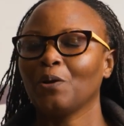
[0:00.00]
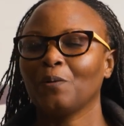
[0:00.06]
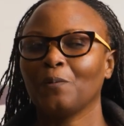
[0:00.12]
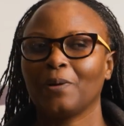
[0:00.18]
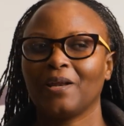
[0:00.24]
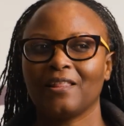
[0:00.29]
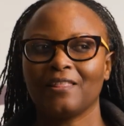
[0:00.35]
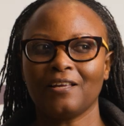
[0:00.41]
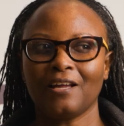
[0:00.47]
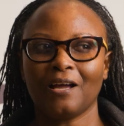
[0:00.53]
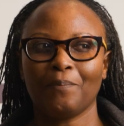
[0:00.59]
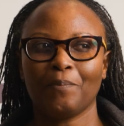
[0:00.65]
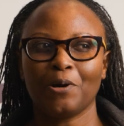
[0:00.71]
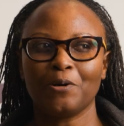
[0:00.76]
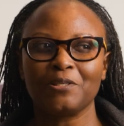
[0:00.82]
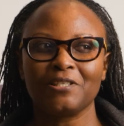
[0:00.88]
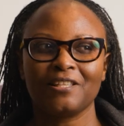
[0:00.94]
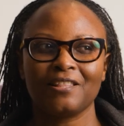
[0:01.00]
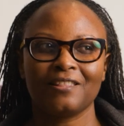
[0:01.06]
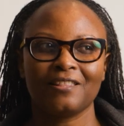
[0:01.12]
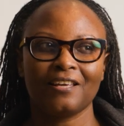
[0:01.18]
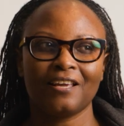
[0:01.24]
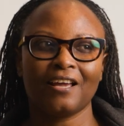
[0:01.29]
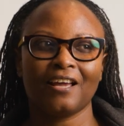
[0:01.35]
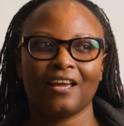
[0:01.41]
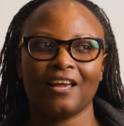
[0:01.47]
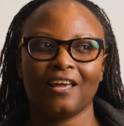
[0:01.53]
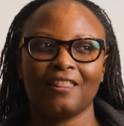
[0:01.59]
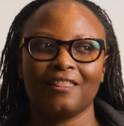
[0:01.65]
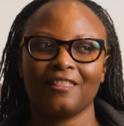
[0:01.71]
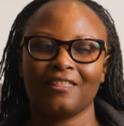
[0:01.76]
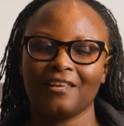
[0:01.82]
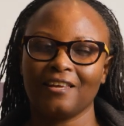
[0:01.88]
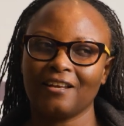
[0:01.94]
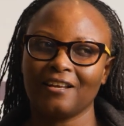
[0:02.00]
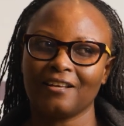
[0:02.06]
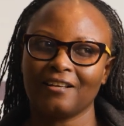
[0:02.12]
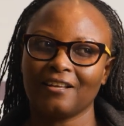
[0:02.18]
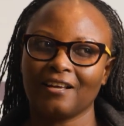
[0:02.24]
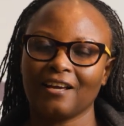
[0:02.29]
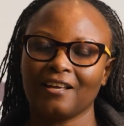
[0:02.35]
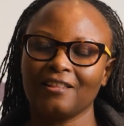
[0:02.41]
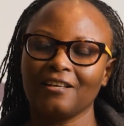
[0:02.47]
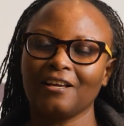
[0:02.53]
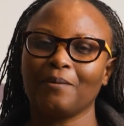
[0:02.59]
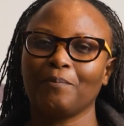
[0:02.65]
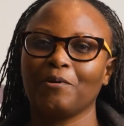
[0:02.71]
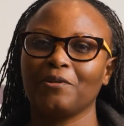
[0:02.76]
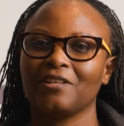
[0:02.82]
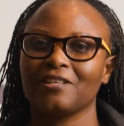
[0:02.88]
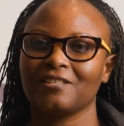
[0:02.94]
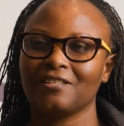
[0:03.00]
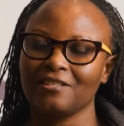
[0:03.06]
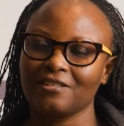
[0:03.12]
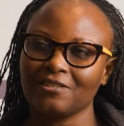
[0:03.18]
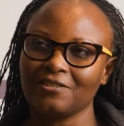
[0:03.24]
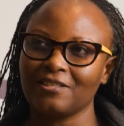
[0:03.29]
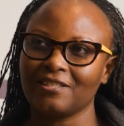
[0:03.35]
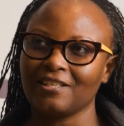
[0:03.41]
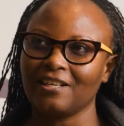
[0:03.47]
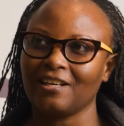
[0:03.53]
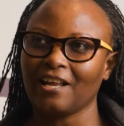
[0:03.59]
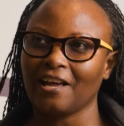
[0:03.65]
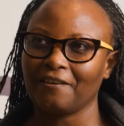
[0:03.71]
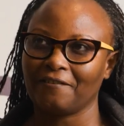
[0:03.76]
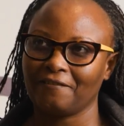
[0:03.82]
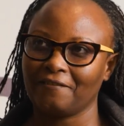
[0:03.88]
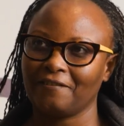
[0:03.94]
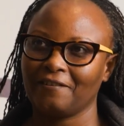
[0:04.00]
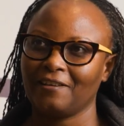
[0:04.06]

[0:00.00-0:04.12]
When I think about thick and thin, I think about the seasons in life.